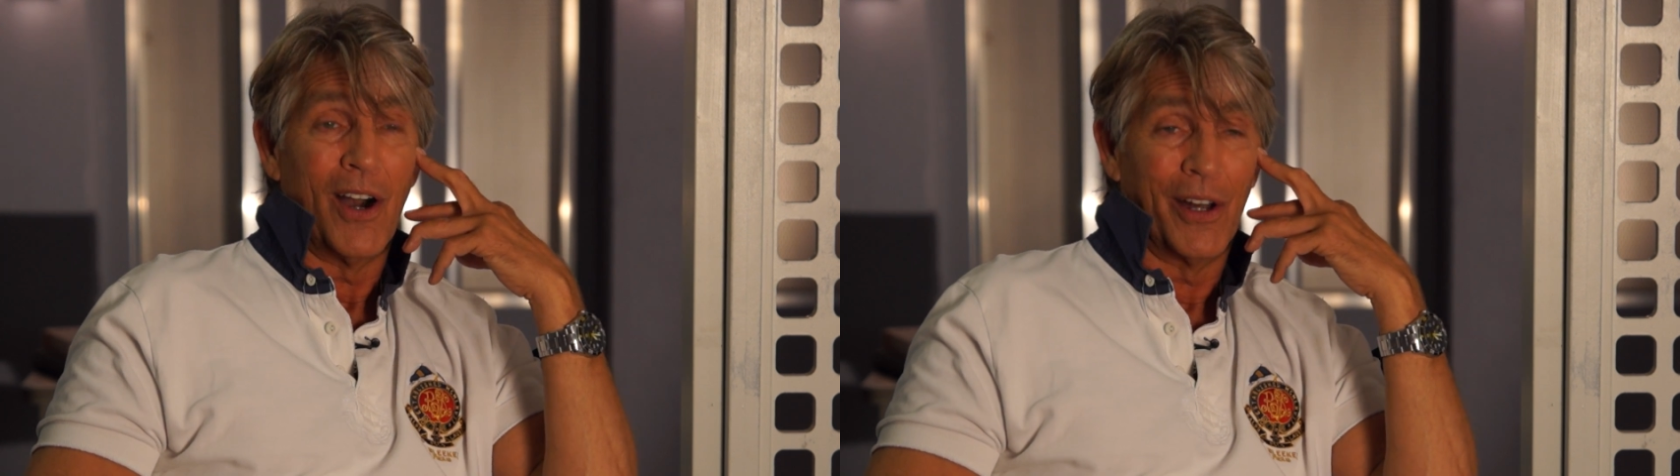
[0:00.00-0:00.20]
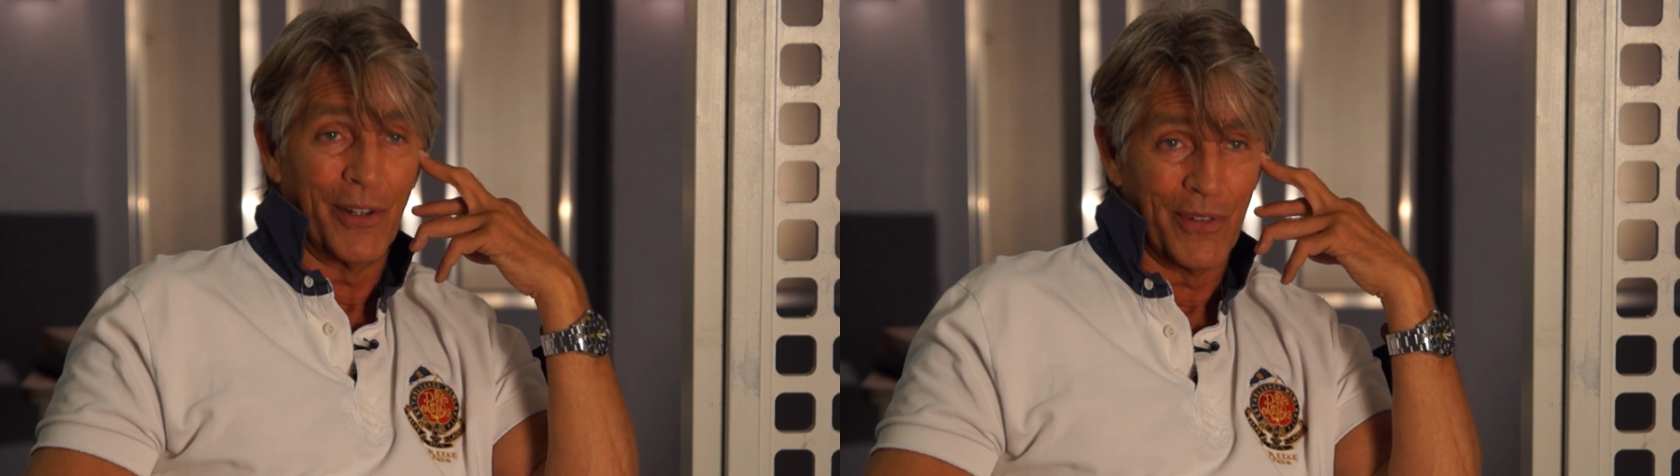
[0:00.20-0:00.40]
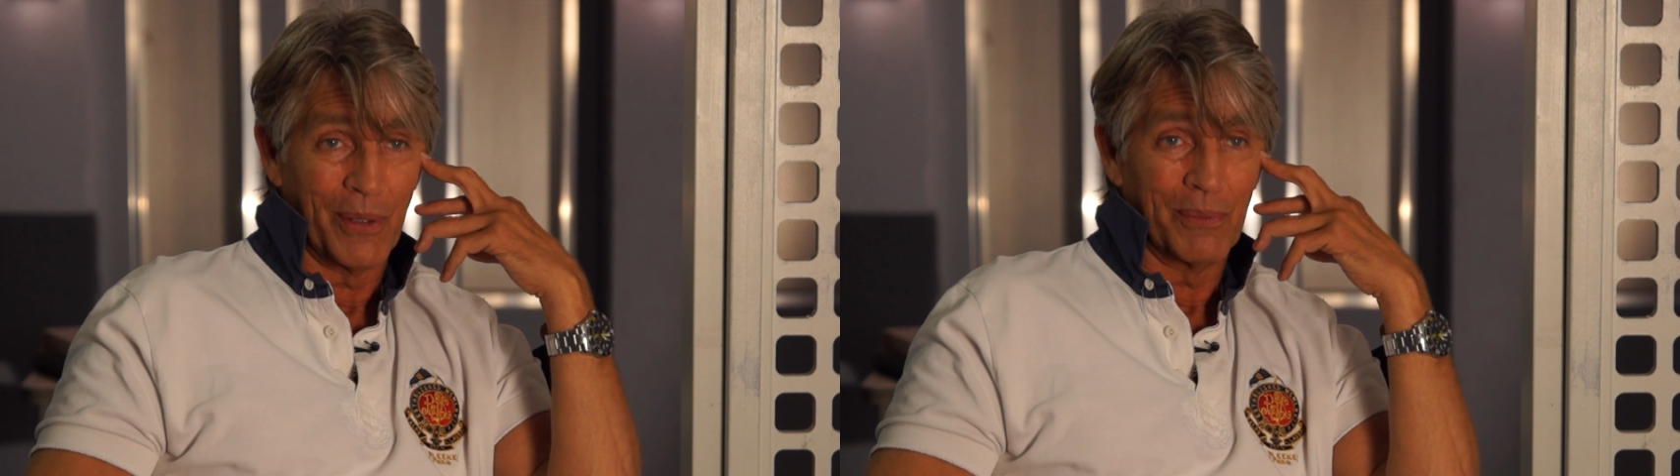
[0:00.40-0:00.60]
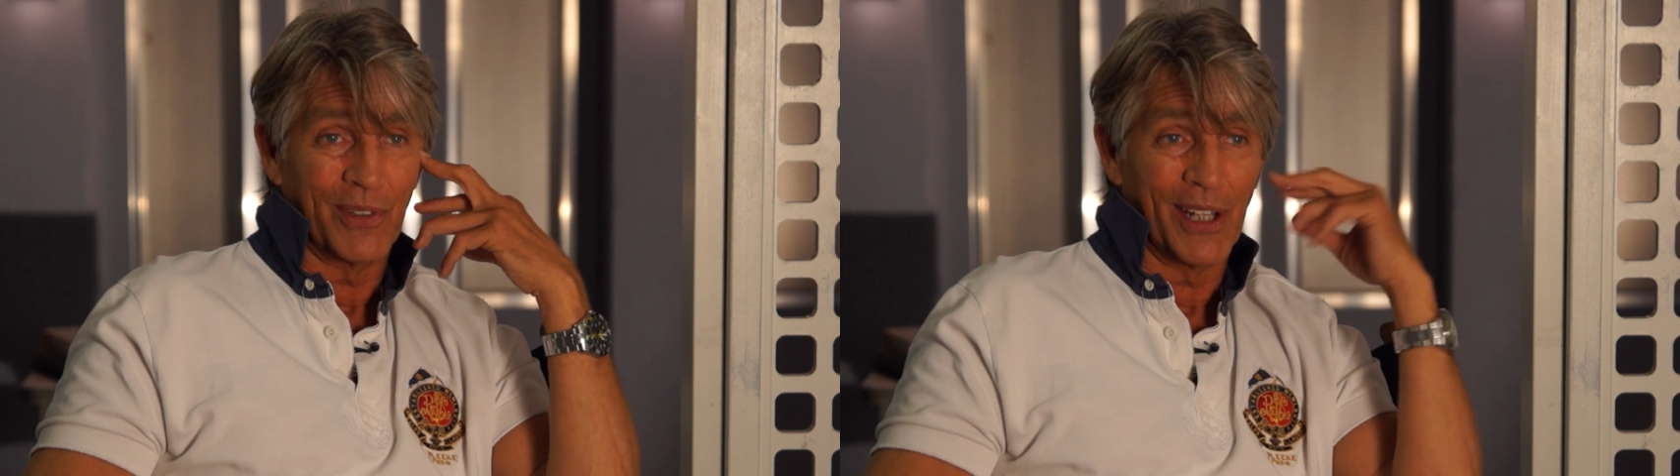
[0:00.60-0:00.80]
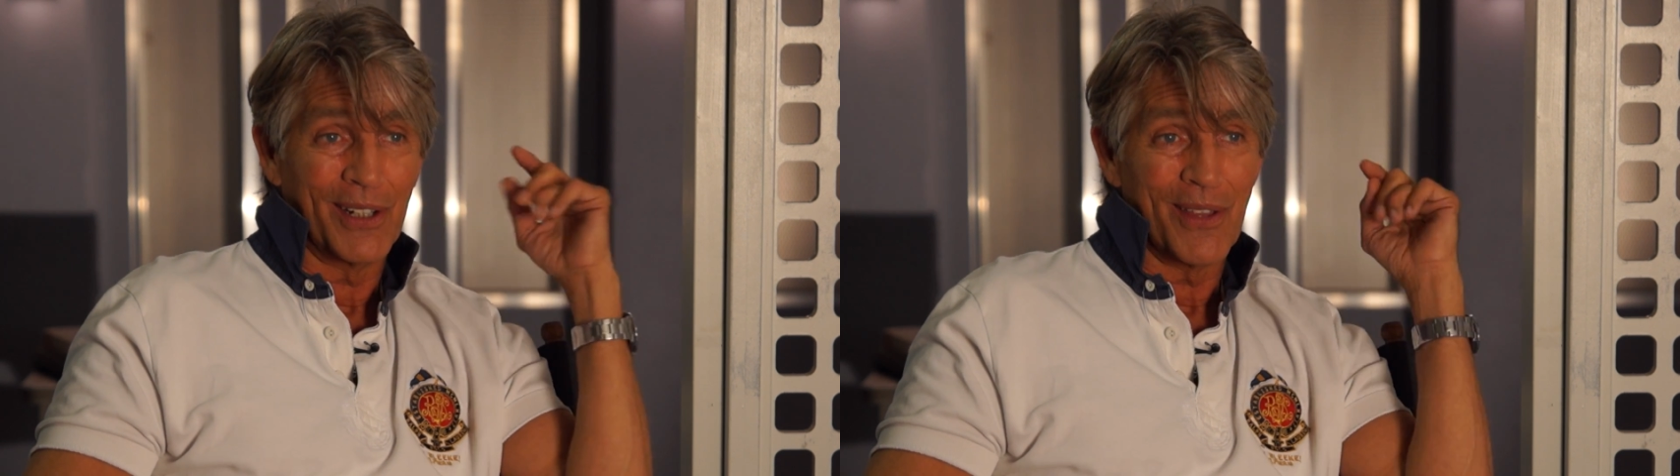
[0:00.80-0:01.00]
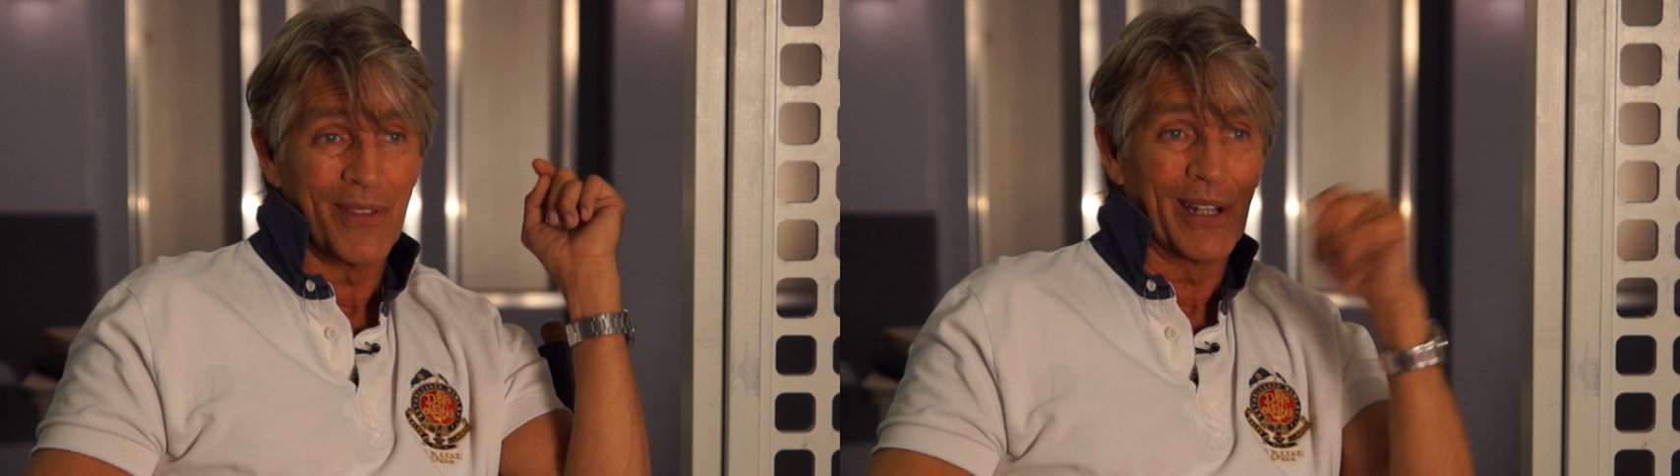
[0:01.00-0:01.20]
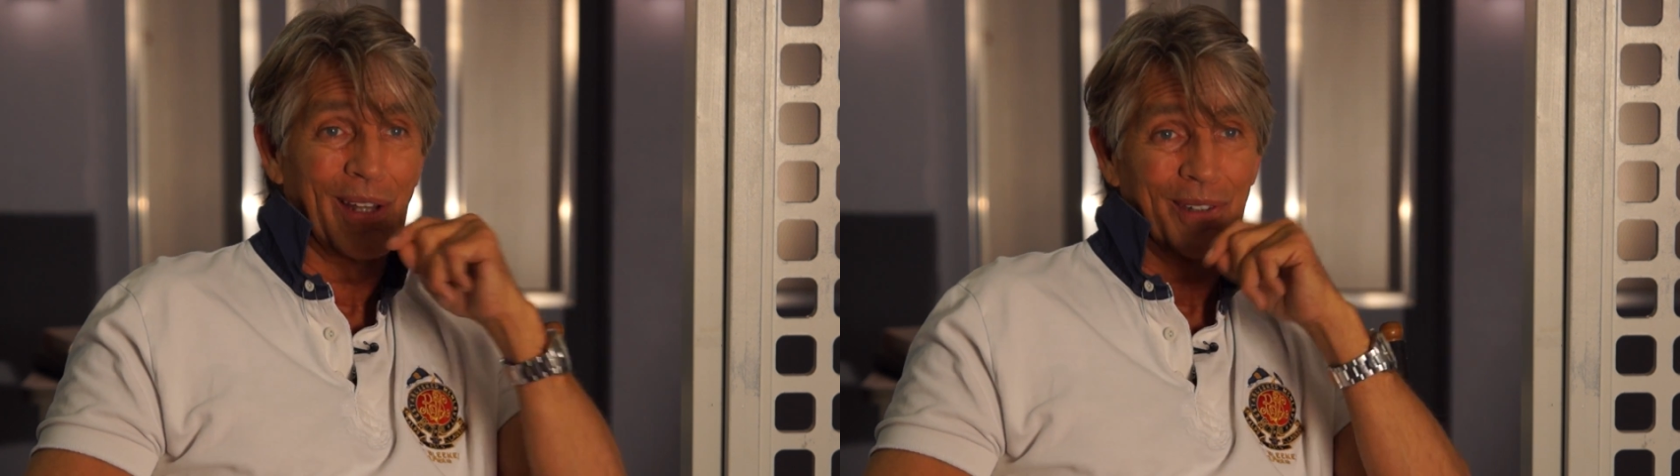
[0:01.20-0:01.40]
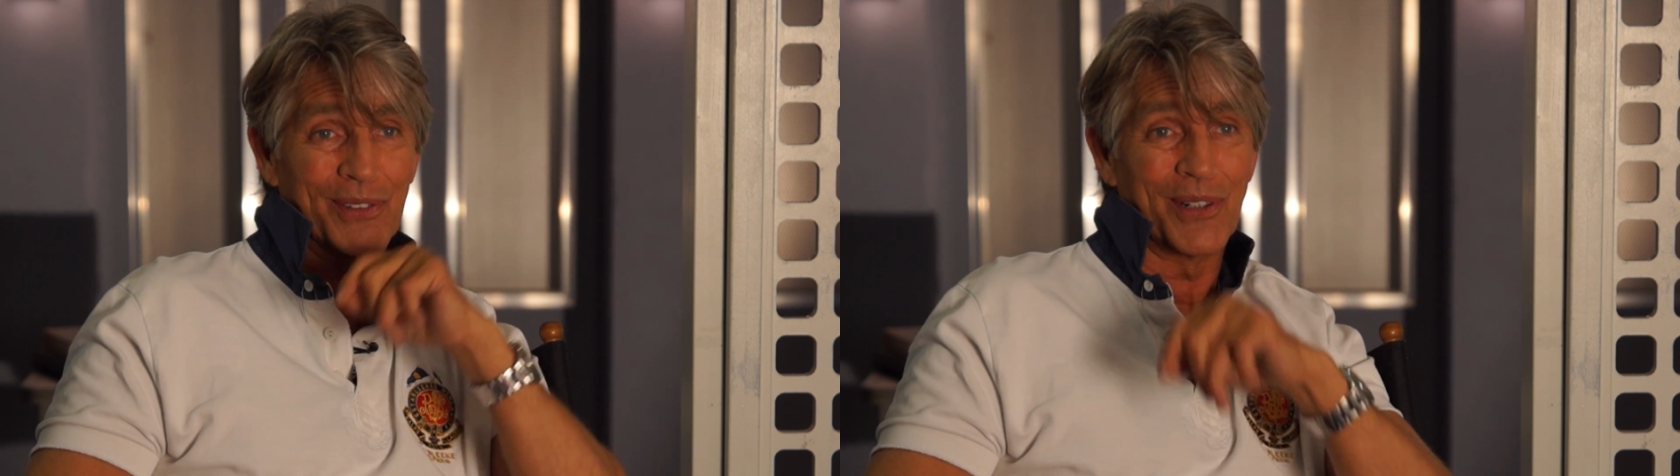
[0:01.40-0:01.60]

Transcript: on a film set than Lost